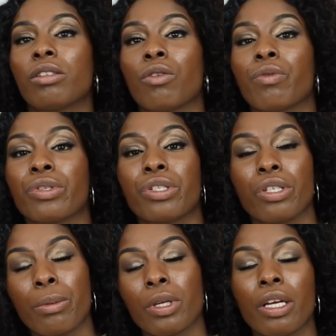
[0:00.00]
is
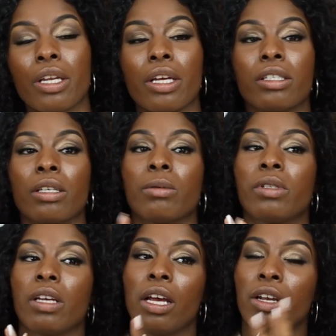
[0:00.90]
overstimulating, some
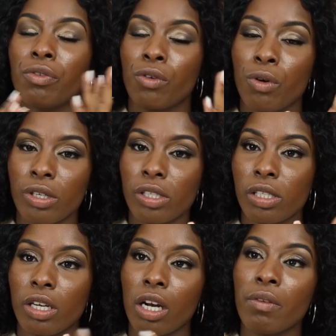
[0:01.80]
say. And of course,
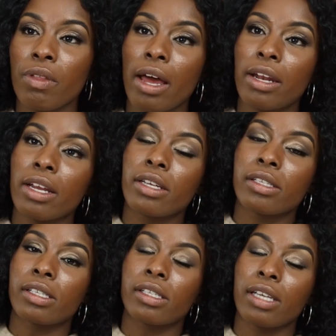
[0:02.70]
none of that
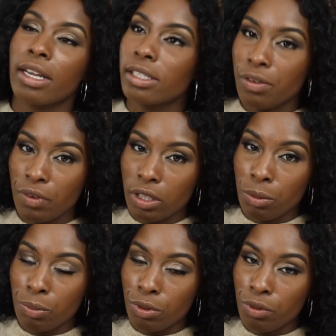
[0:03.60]
is
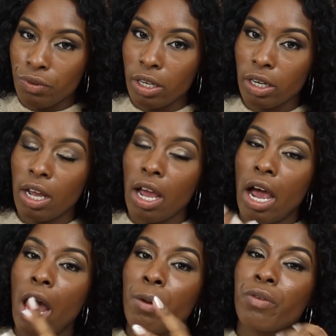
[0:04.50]
scientifically proven.
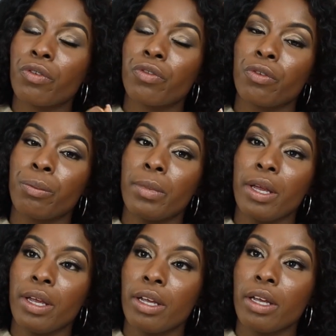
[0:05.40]
However, for
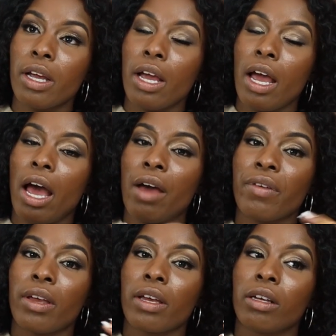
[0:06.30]
me,
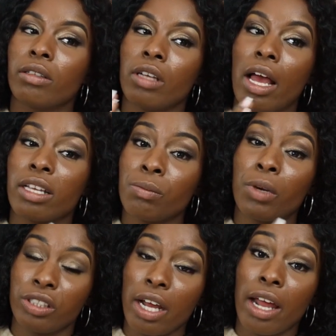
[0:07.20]
having as
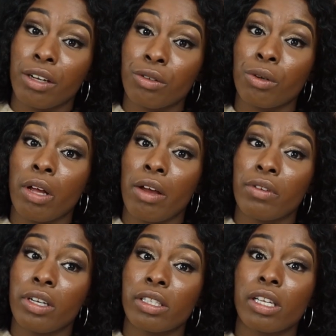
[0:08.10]
much anecdotal
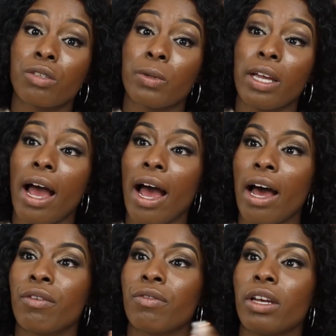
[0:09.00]
evidence as we
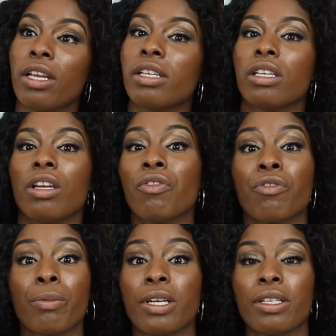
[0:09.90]
have, it is enough
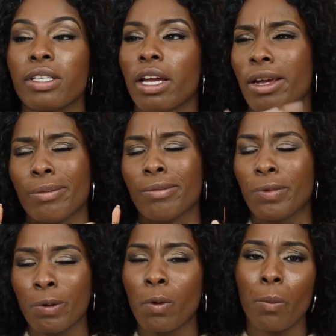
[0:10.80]
for me to say
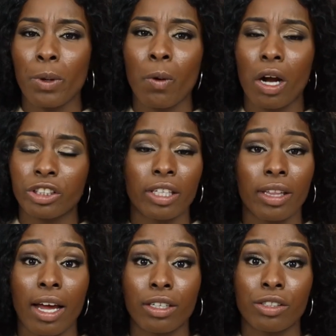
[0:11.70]
we won't be watching
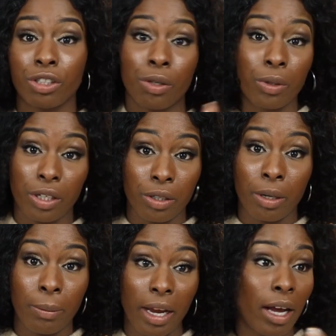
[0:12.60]
that show here
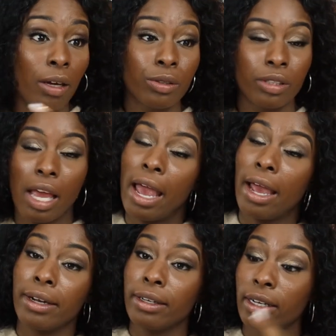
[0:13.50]
in my house,
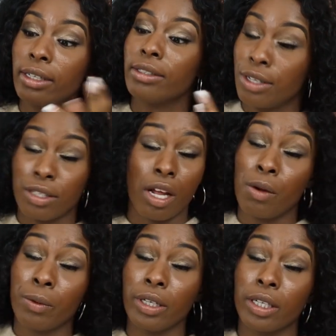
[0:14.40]
and it does
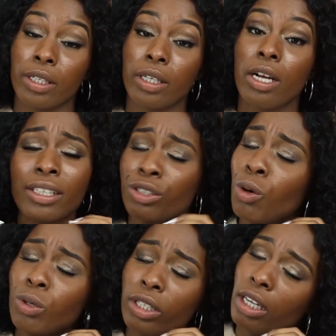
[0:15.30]
not work here. I
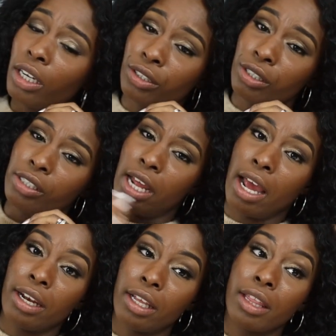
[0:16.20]
totally
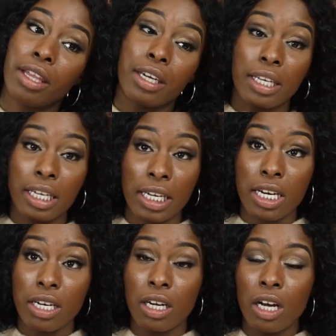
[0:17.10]
understand the
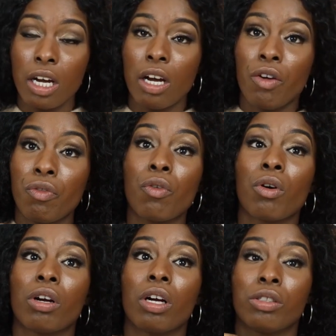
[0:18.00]
need
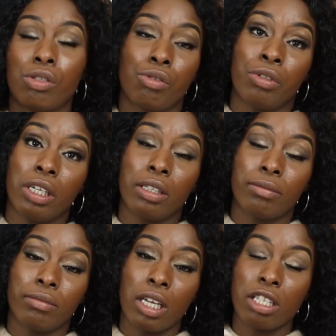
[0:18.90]
for a screen,
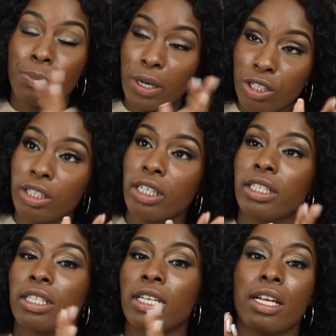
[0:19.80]
especially
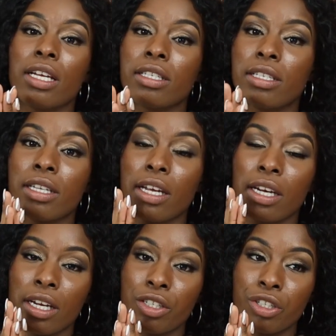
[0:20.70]
in today's day
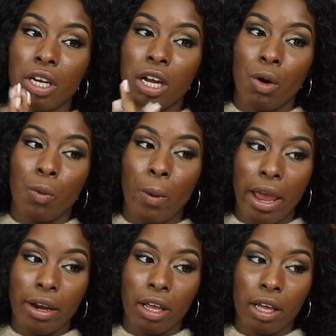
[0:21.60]
and age
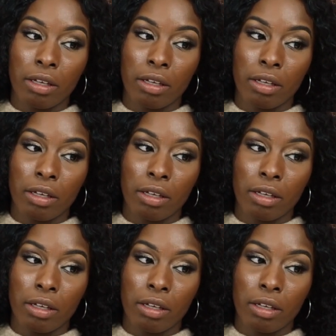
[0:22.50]
when